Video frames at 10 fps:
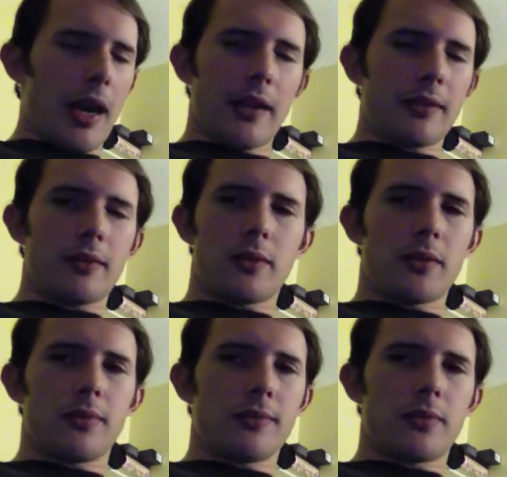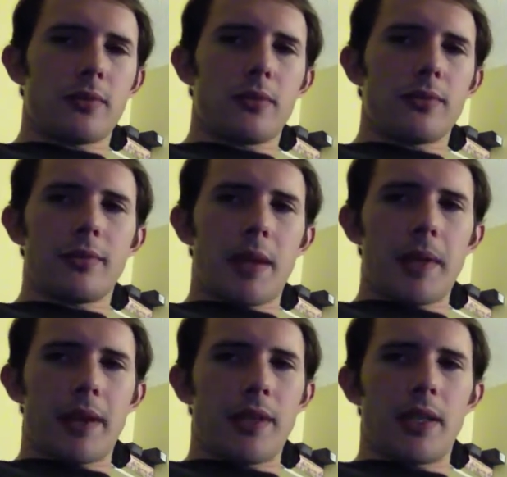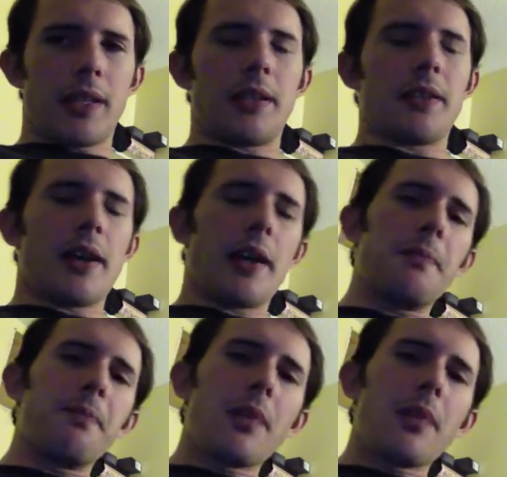I, I'm not even going to get into that.